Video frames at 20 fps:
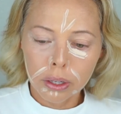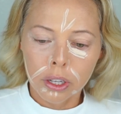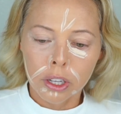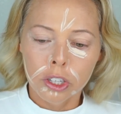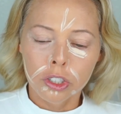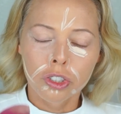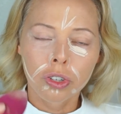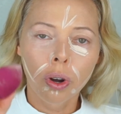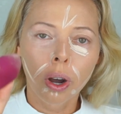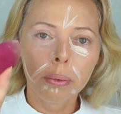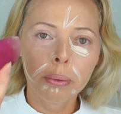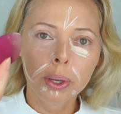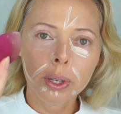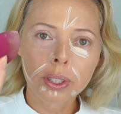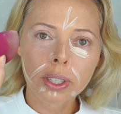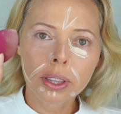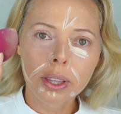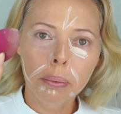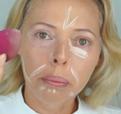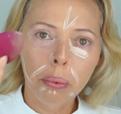So I'm
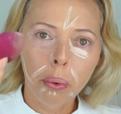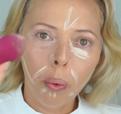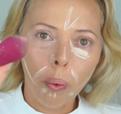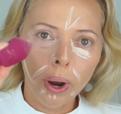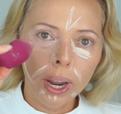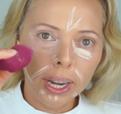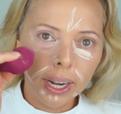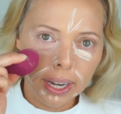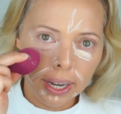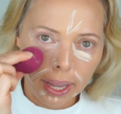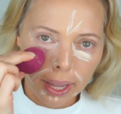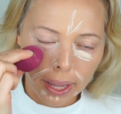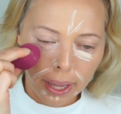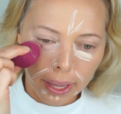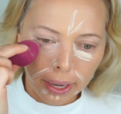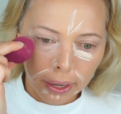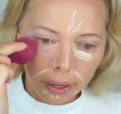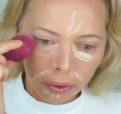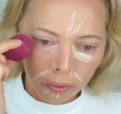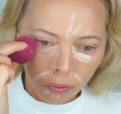using the pointed
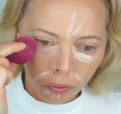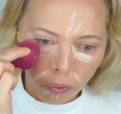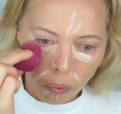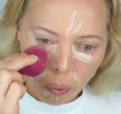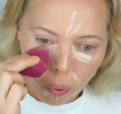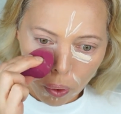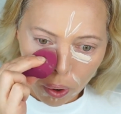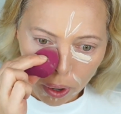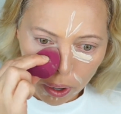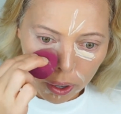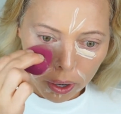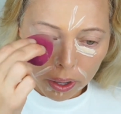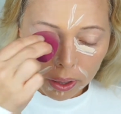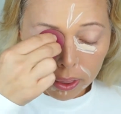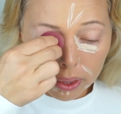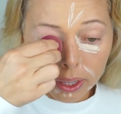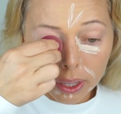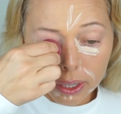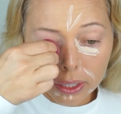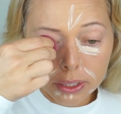end for
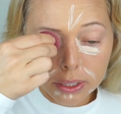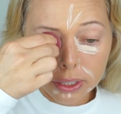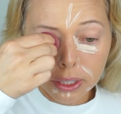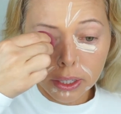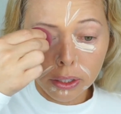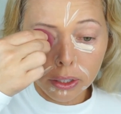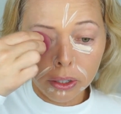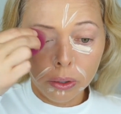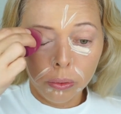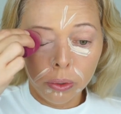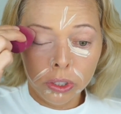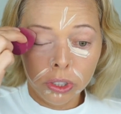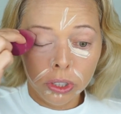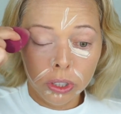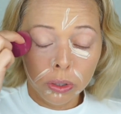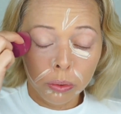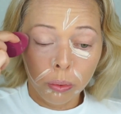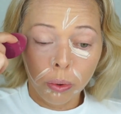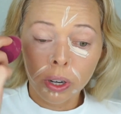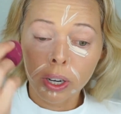the concealer, which
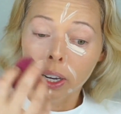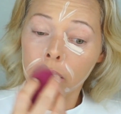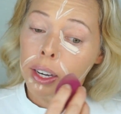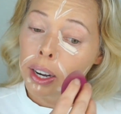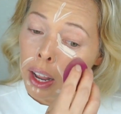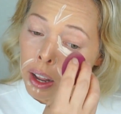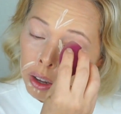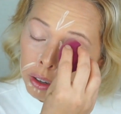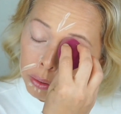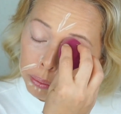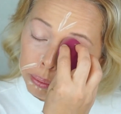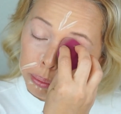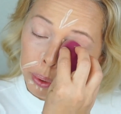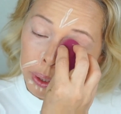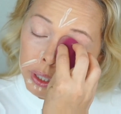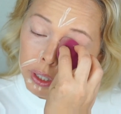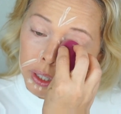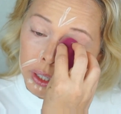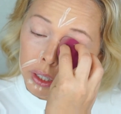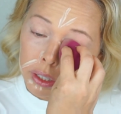is working out
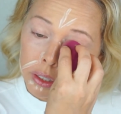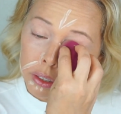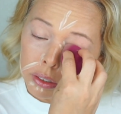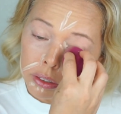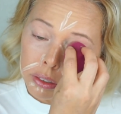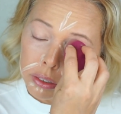pretty good.